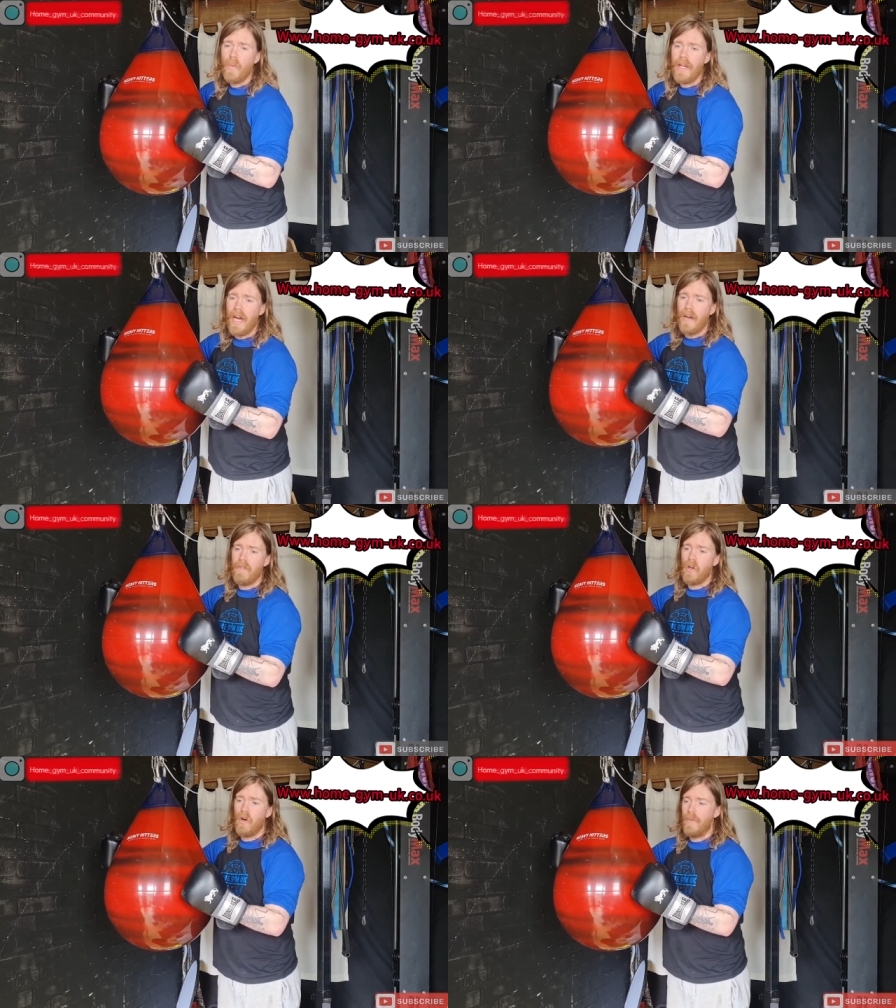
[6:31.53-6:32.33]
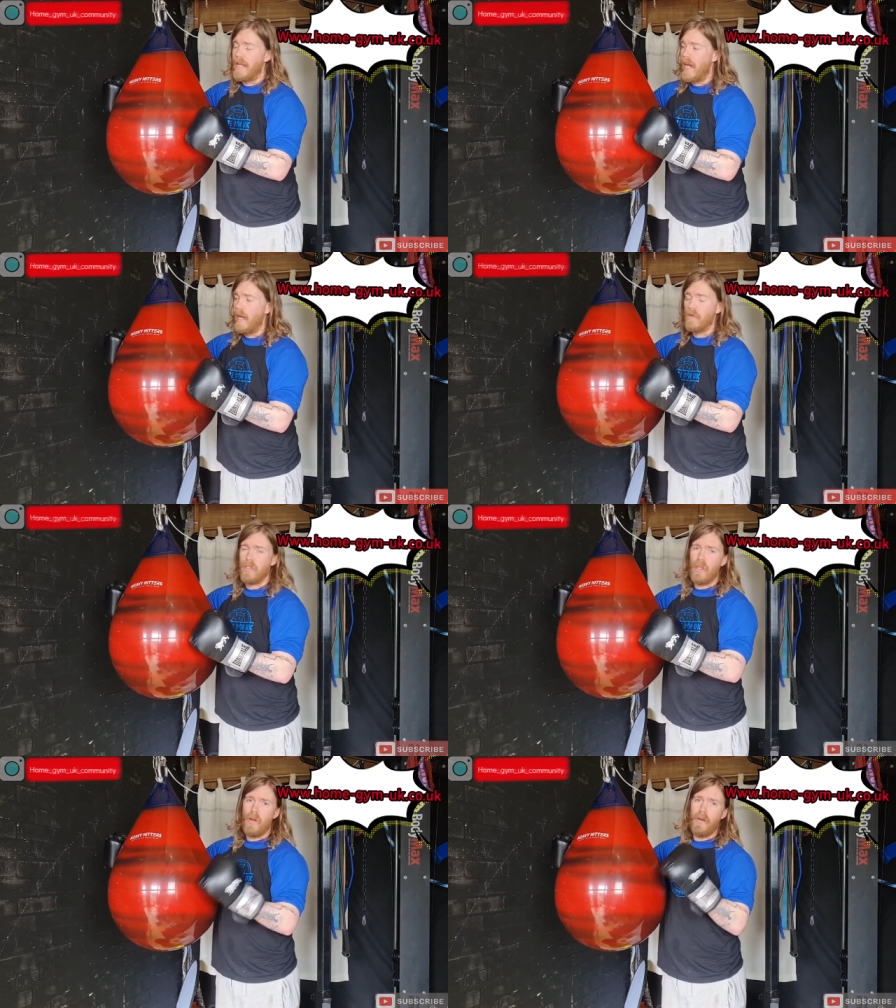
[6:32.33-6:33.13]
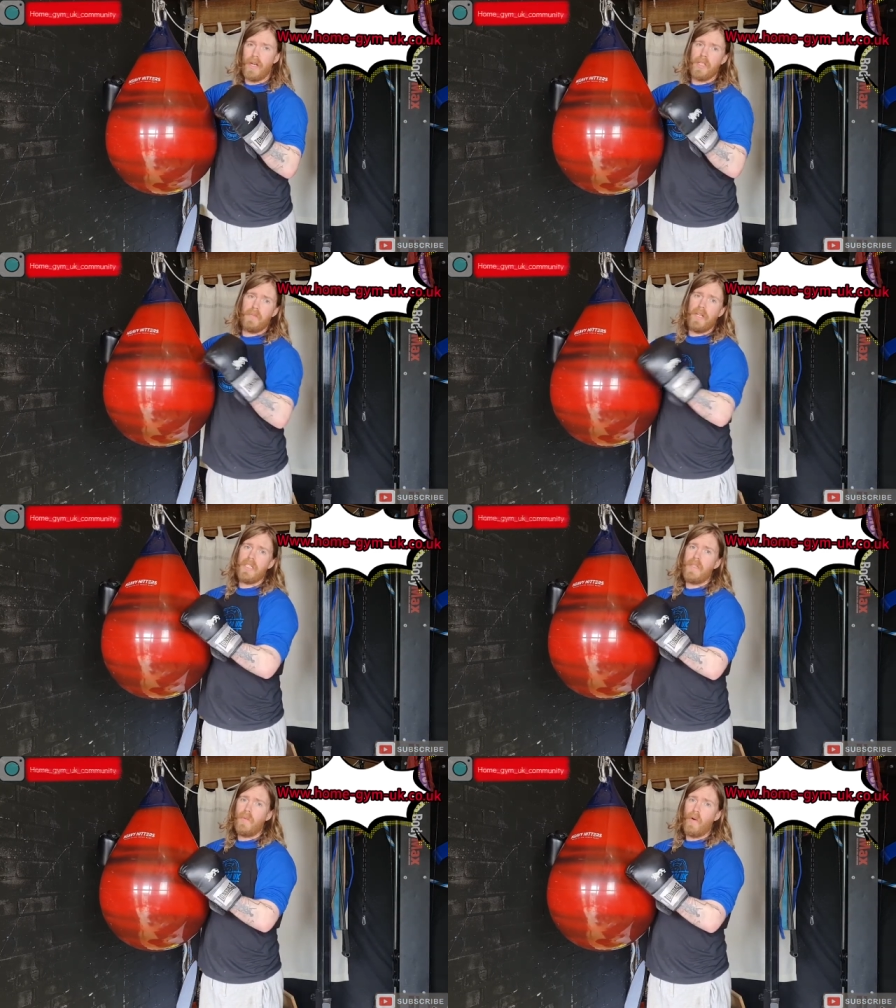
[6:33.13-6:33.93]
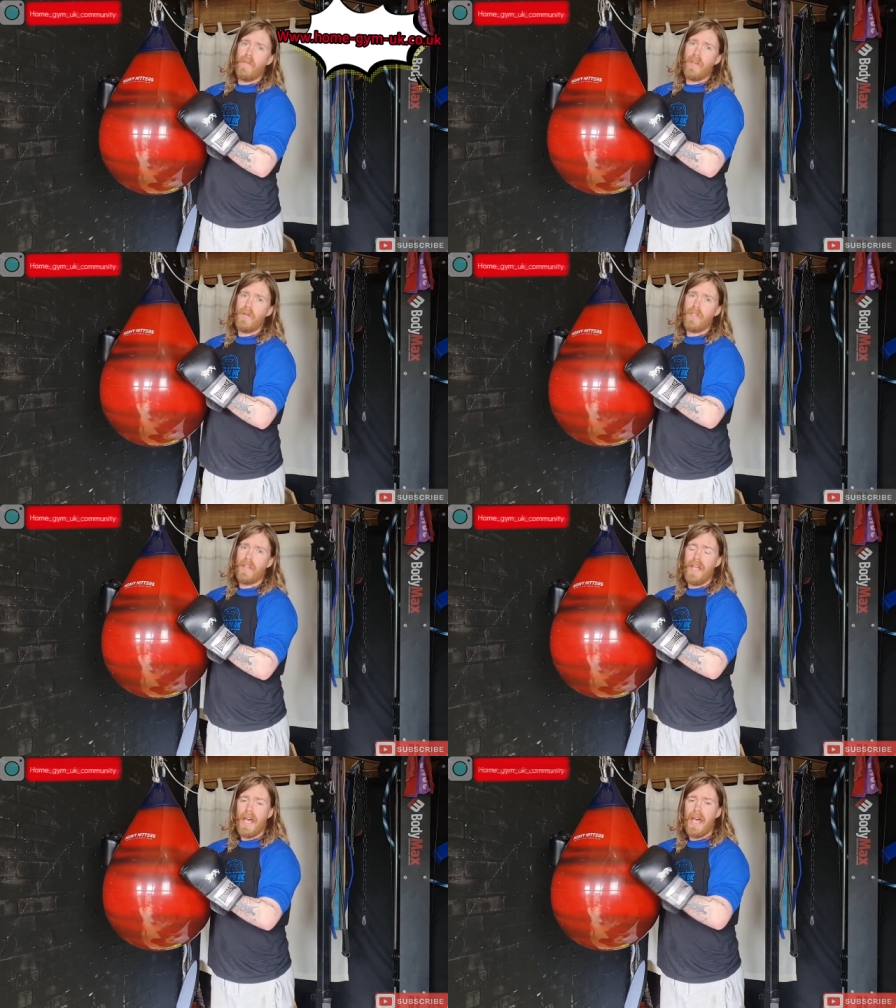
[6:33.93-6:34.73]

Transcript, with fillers: we have coming out soon, and there's plenty more reviews on